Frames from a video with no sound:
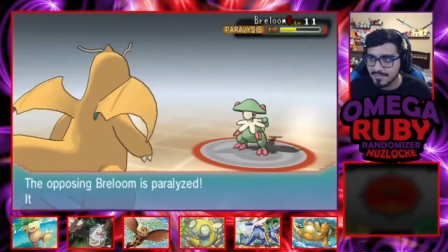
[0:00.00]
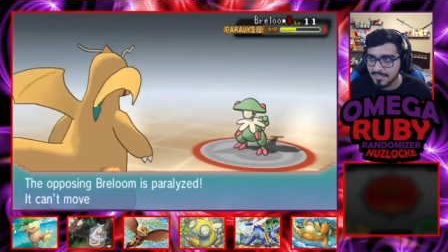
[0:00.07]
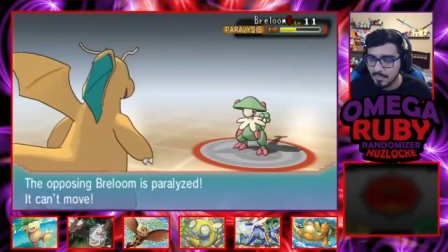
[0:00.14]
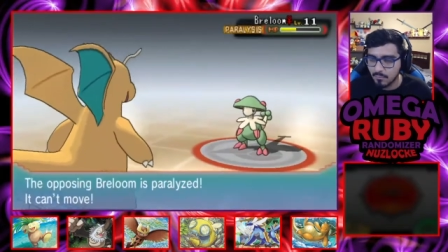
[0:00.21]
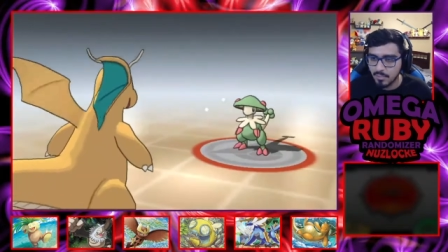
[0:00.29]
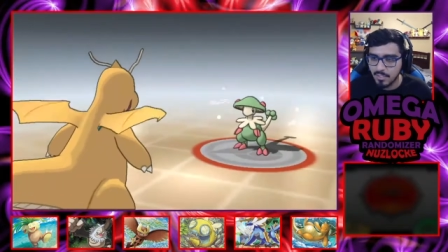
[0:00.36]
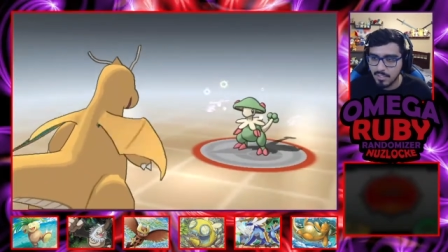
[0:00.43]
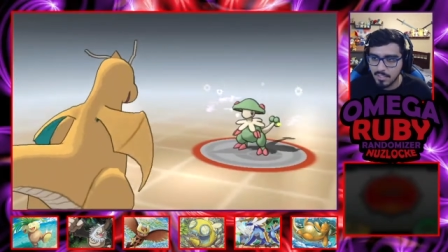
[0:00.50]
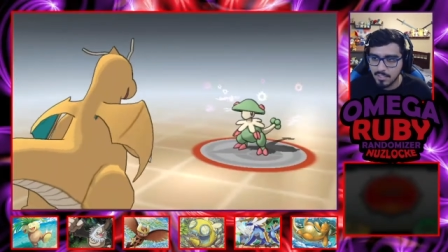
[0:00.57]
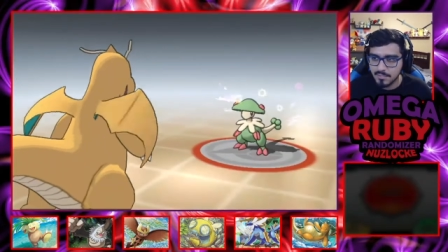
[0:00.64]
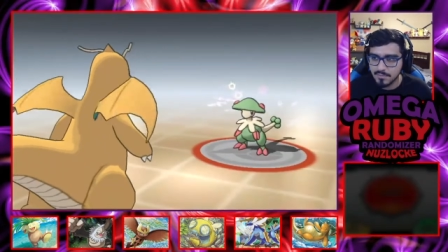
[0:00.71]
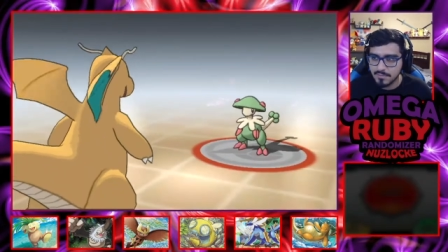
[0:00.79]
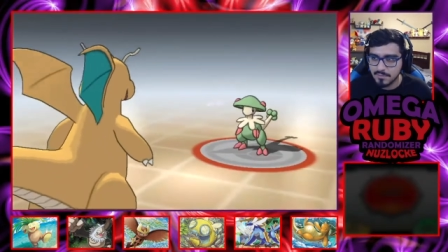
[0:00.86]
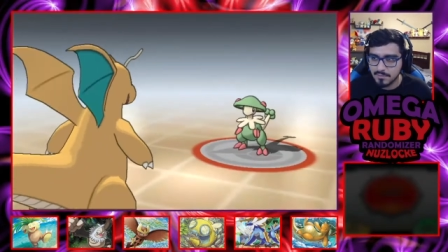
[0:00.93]

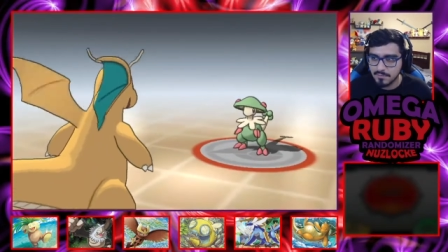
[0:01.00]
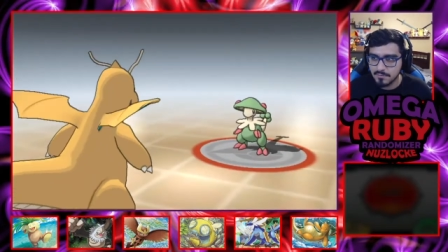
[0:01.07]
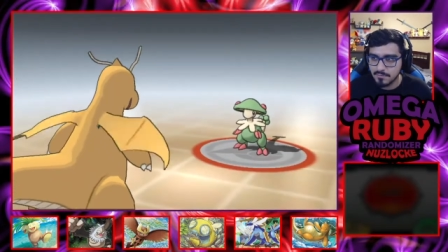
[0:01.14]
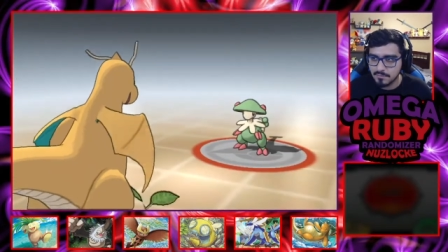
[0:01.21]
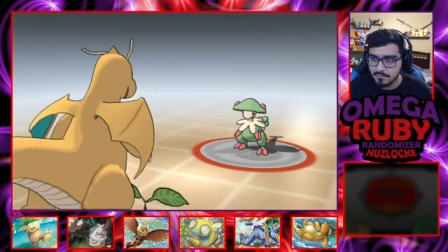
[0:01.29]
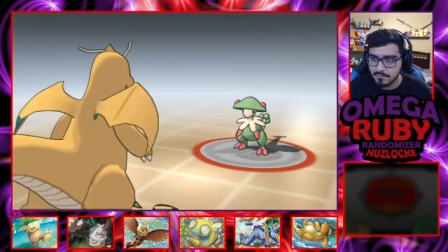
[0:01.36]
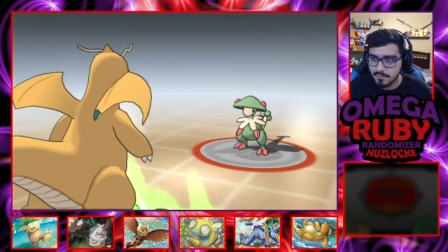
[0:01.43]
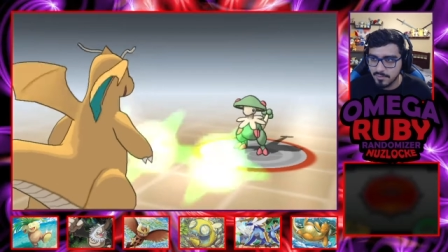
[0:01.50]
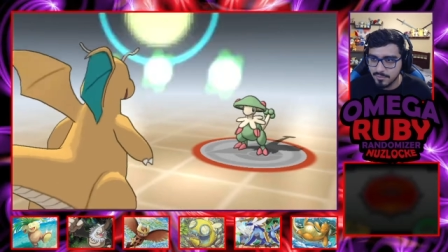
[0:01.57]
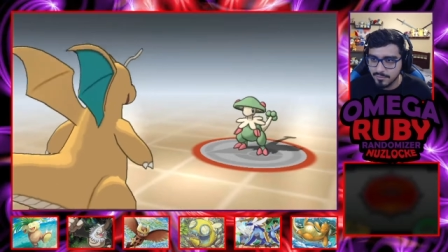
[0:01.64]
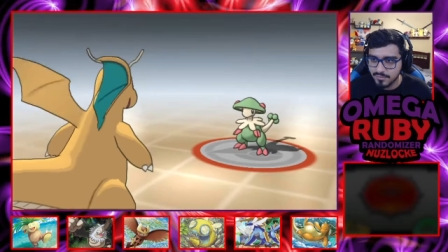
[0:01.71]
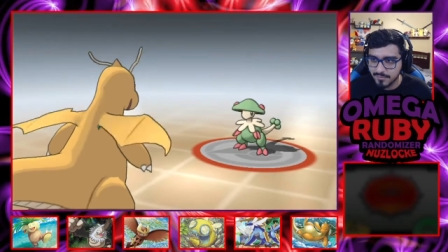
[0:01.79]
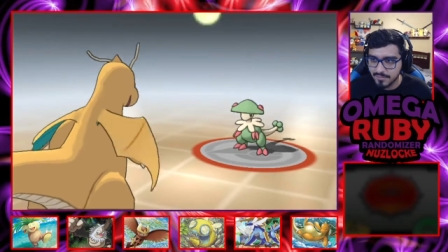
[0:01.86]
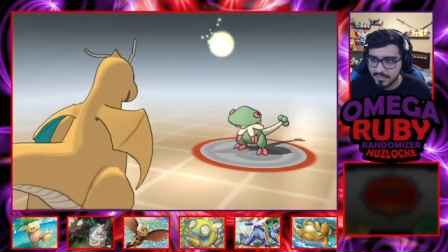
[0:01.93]
What? Did he
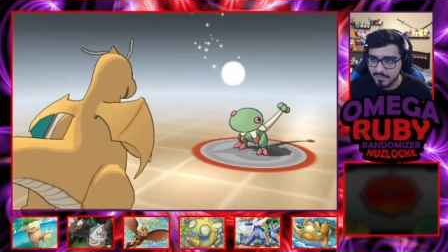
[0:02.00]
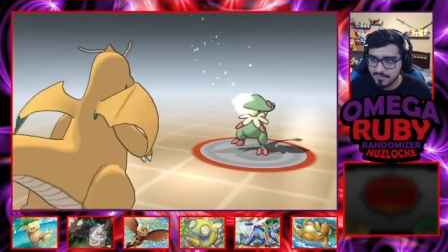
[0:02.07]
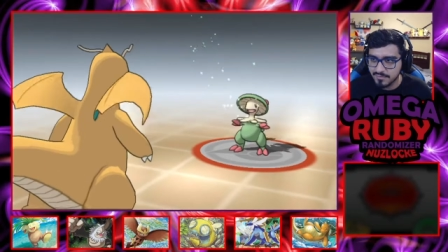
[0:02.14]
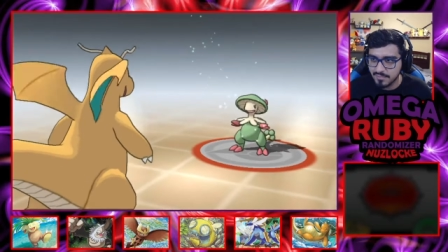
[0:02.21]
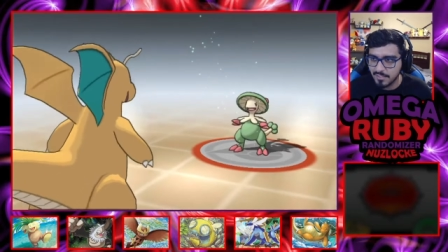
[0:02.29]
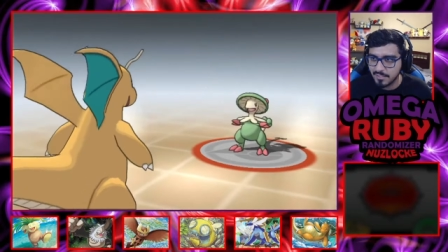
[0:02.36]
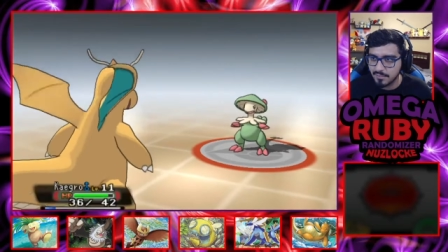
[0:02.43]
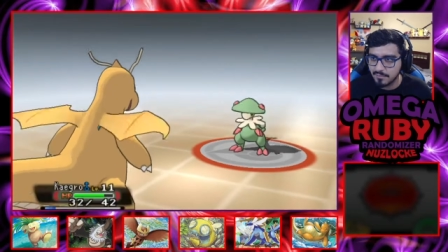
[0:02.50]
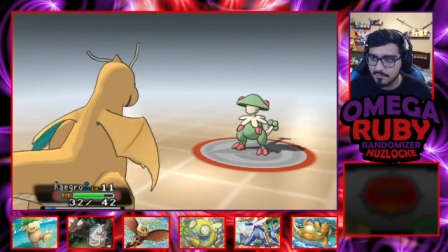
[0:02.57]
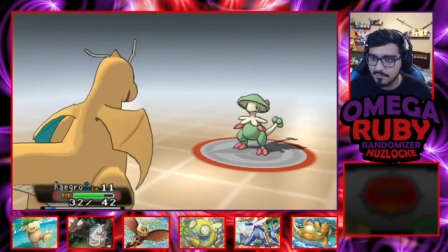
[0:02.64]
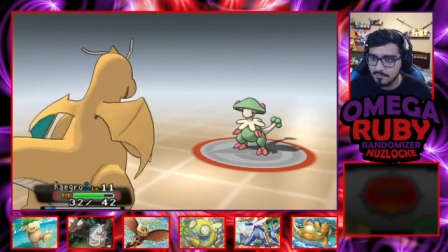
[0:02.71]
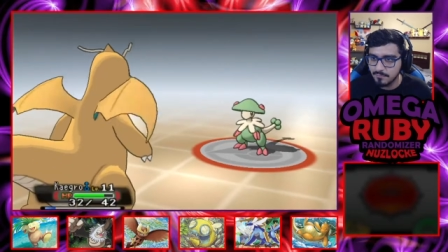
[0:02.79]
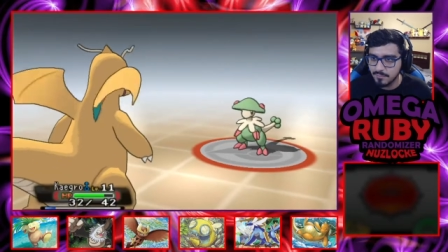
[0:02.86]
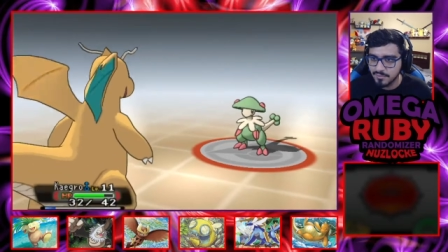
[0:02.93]
do something else to like
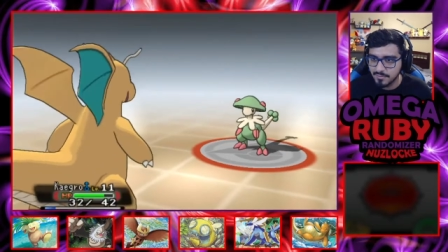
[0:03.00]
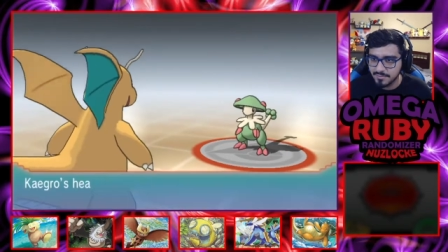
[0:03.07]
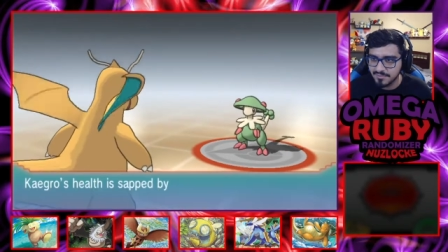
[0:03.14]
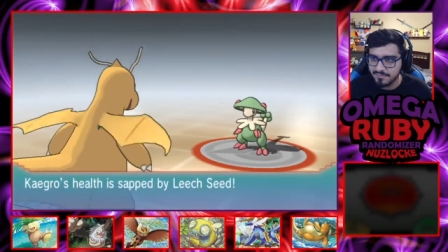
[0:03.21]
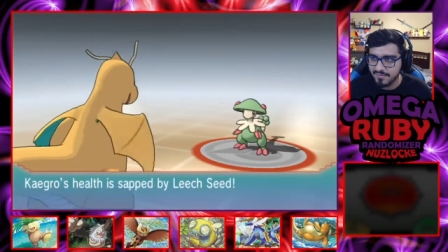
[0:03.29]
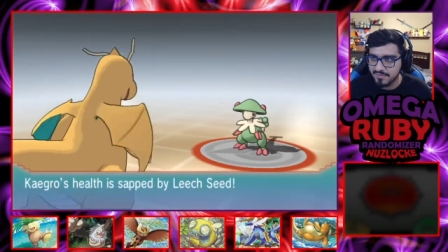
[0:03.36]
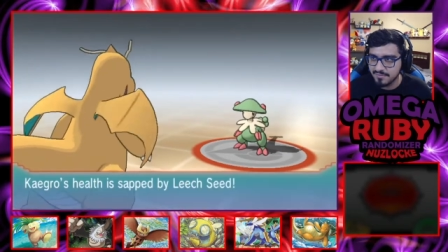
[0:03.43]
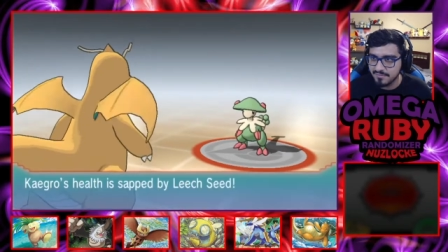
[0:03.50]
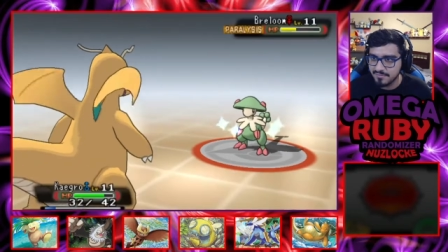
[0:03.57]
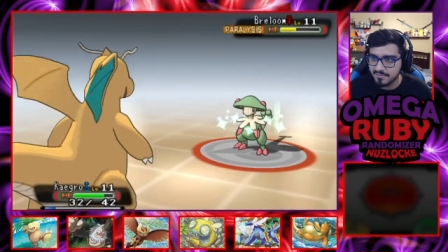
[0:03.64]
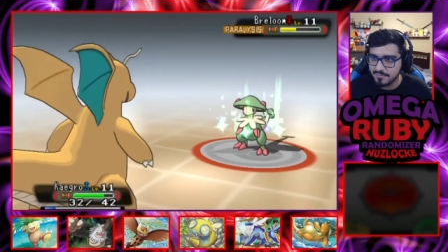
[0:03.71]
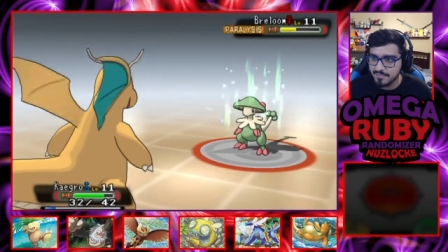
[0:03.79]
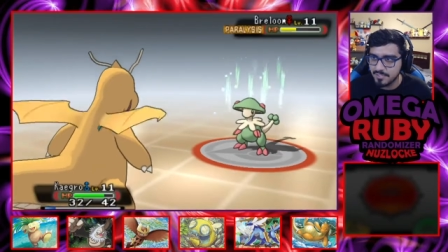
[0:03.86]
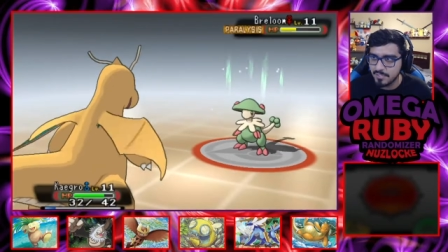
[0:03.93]
boost up his defense or
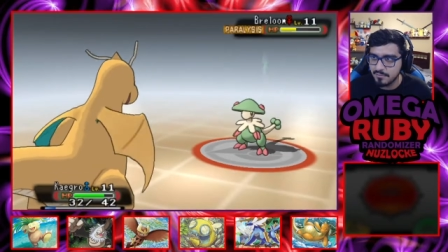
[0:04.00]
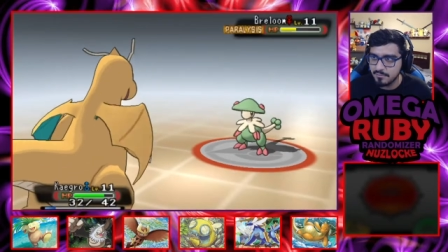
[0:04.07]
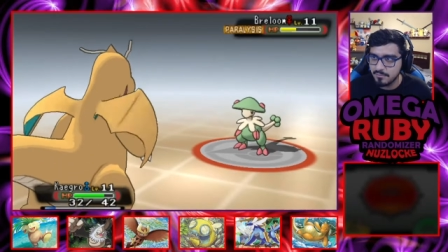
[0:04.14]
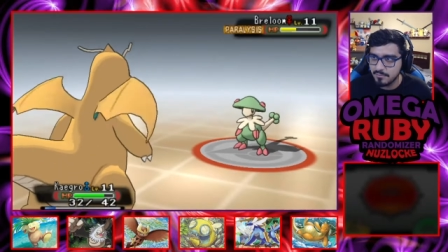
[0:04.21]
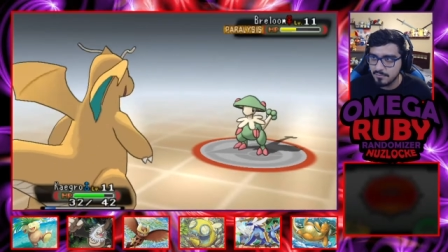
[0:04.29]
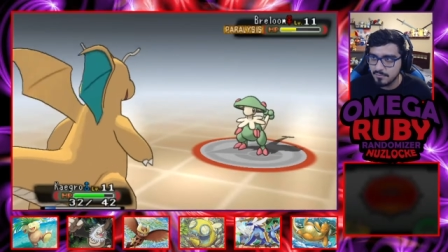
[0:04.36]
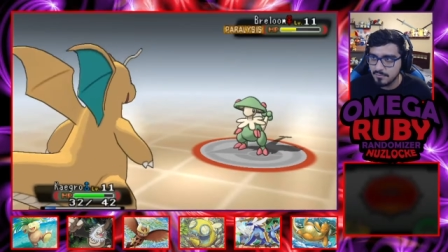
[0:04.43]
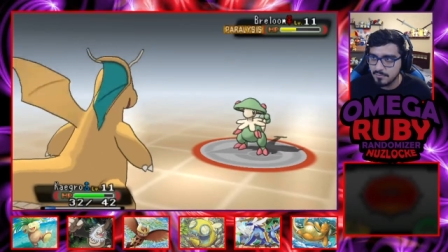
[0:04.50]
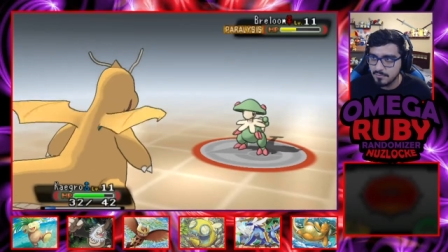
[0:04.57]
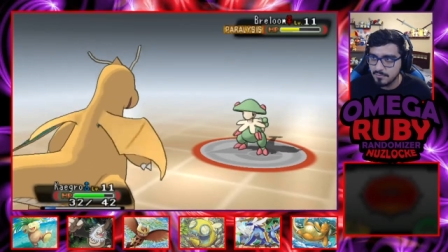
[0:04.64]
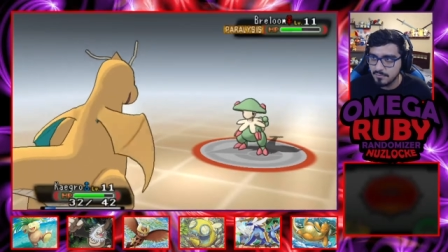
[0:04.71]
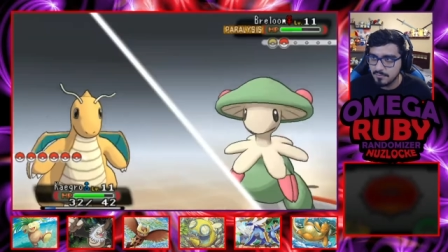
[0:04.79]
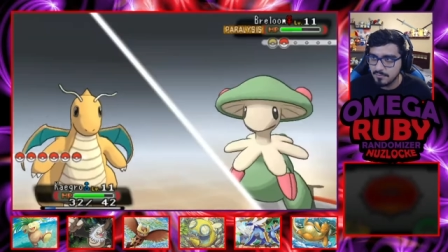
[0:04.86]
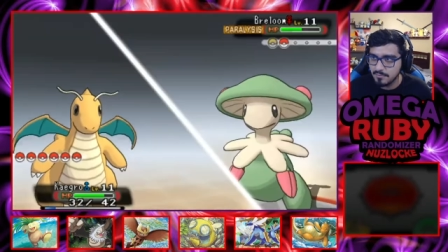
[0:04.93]
some shit?
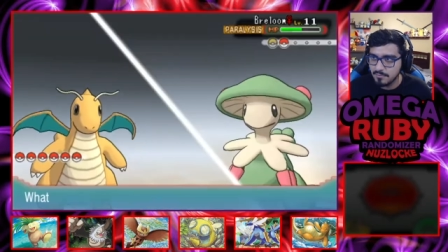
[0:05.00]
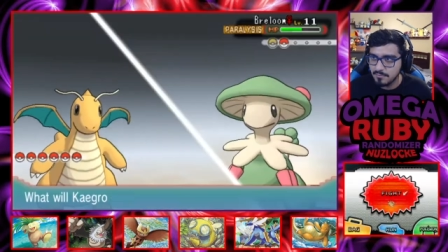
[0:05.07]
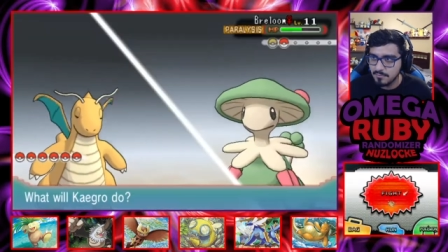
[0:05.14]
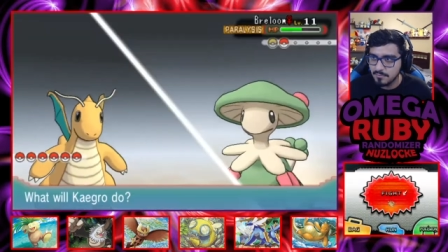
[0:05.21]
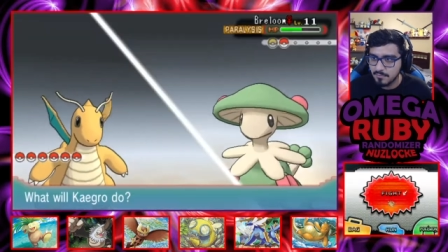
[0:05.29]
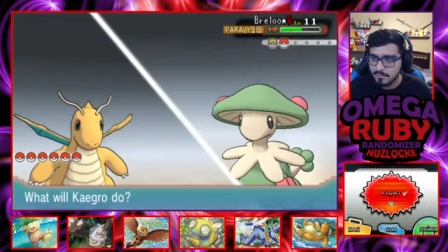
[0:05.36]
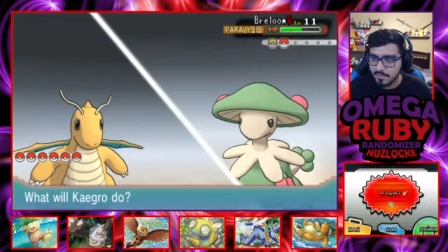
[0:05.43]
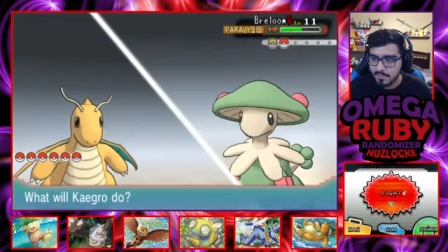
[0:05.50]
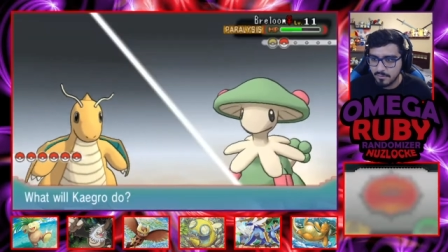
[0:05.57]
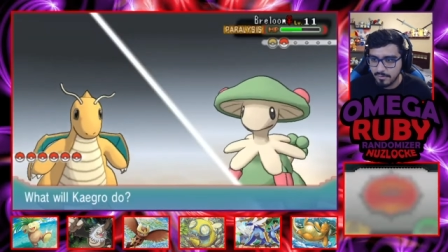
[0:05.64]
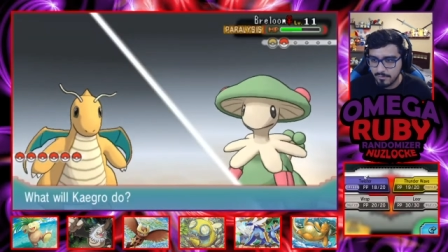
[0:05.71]
Okay, okay.